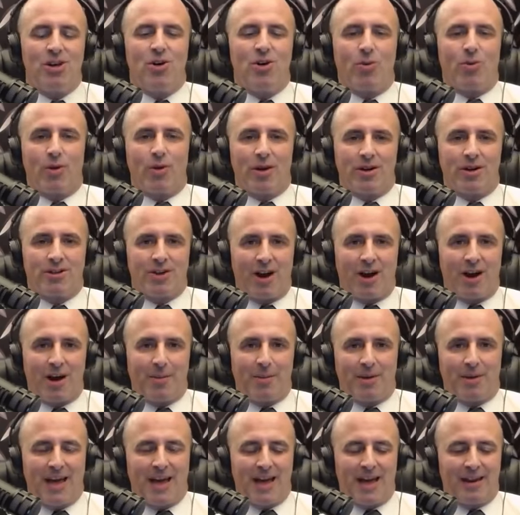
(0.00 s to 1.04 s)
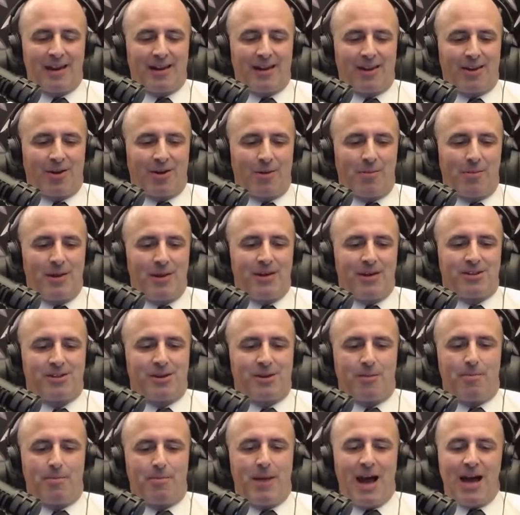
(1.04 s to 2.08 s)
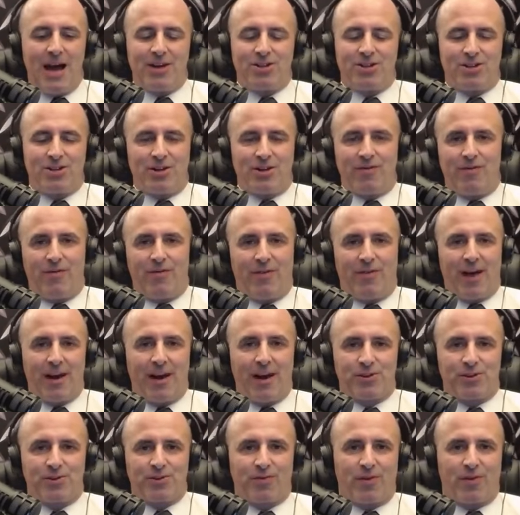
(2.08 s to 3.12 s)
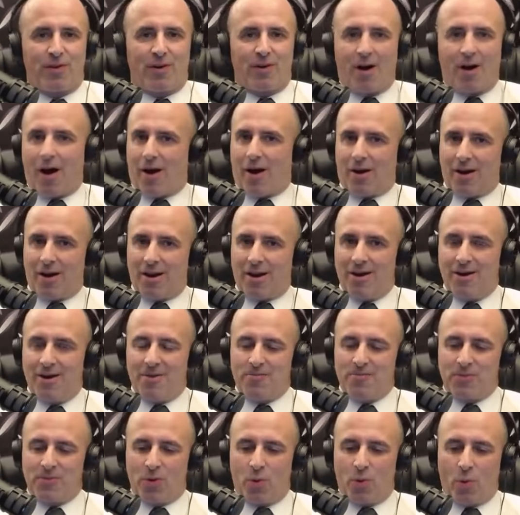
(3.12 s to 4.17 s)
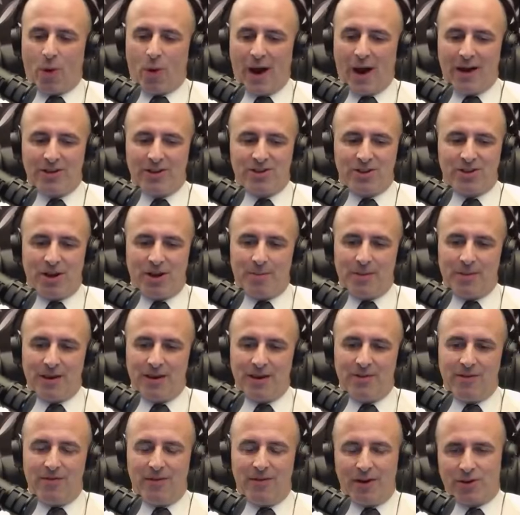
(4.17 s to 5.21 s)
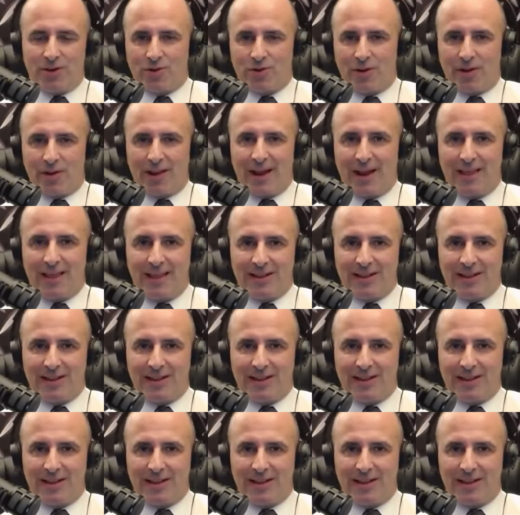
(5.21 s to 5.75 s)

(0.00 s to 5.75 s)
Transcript: We're going to talk about that in a little bit. Sebastian Vettel's Ferrari winds up in victory lane.